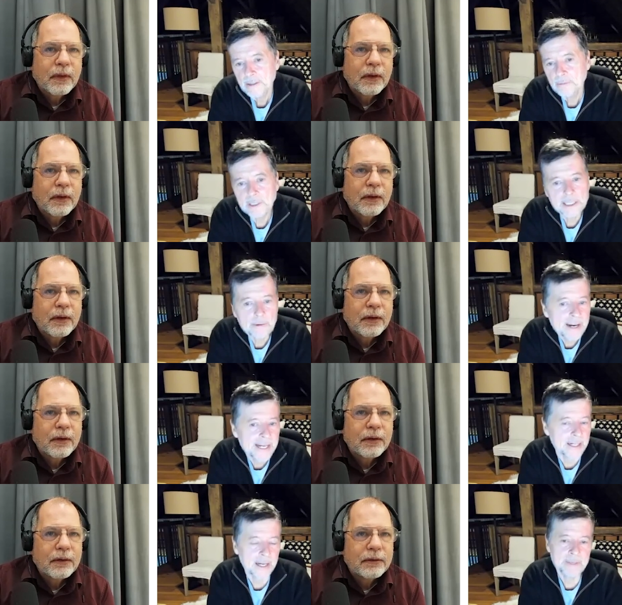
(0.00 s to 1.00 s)
Speaker 1: really
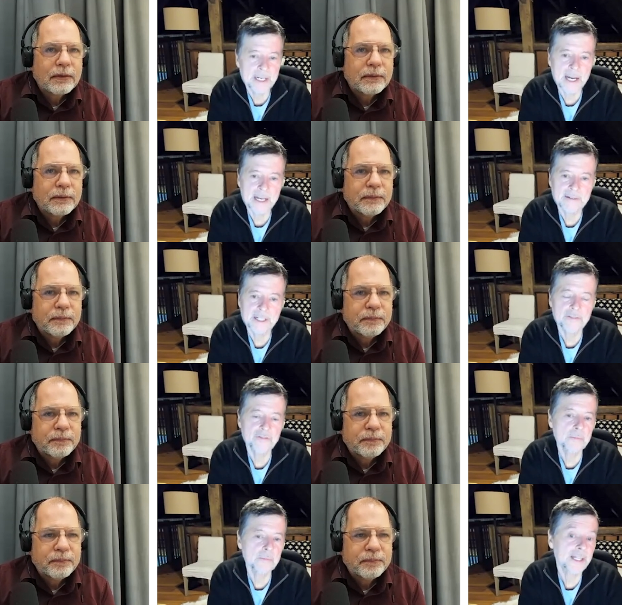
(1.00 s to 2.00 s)
great. I mean, I did
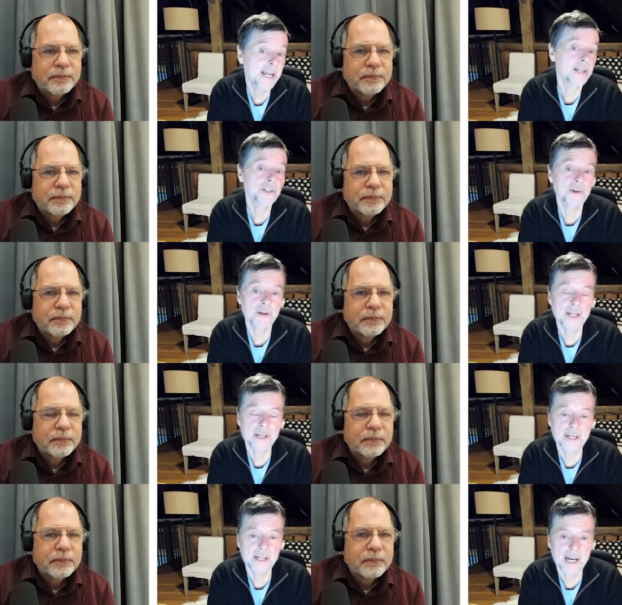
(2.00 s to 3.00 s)
a film on cancer,
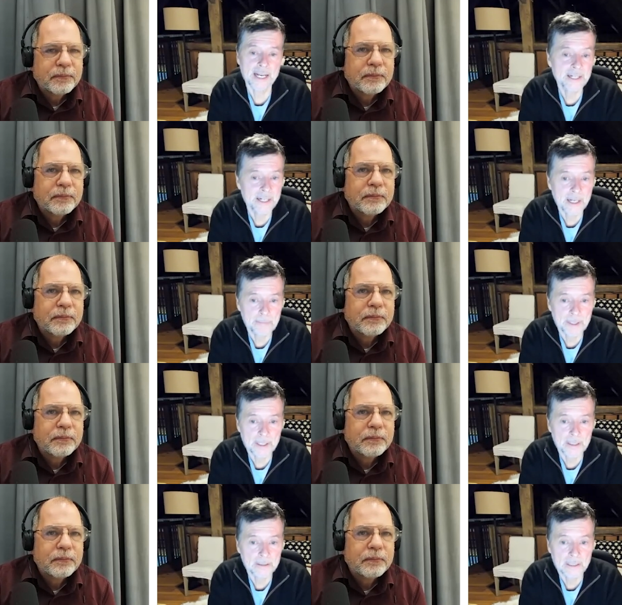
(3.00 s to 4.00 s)
and I ended up
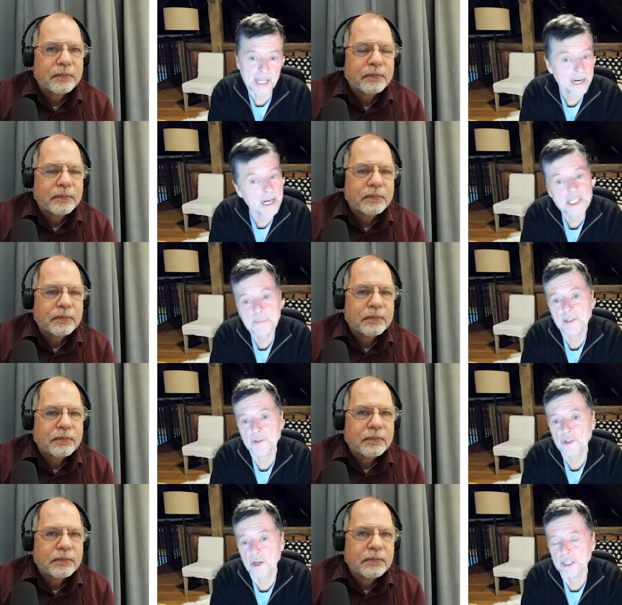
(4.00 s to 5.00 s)
in a lot of
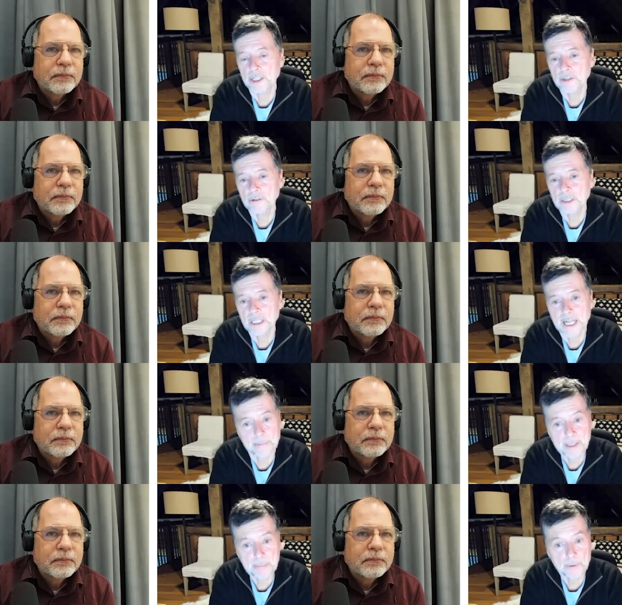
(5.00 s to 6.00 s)
hospitals talking to a
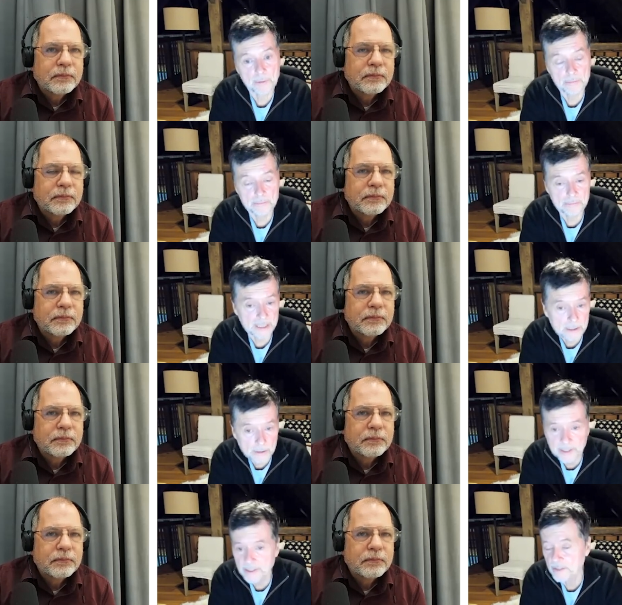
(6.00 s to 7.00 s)
lot of people,
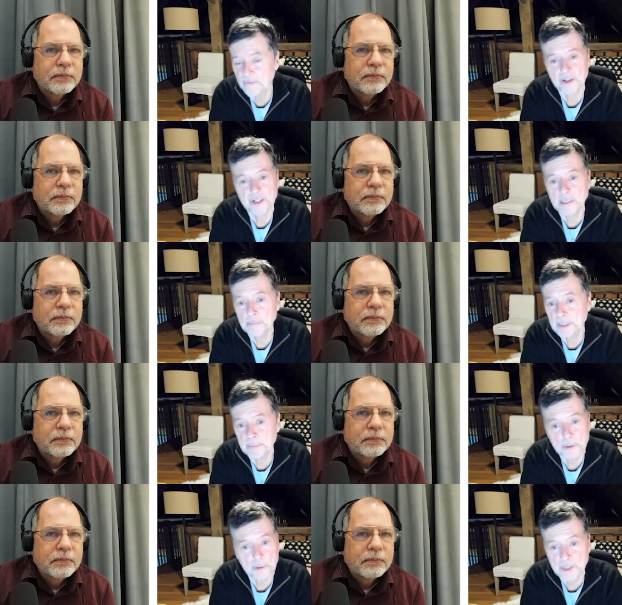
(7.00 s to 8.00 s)
including some very young
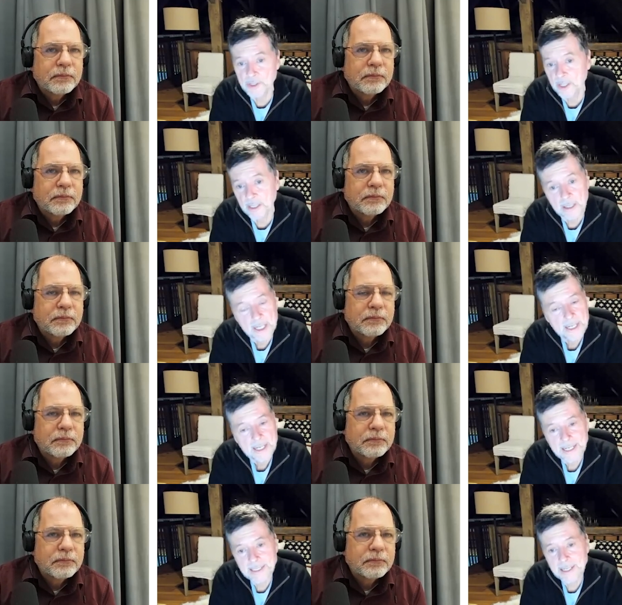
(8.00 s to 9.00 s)
people who were sick. And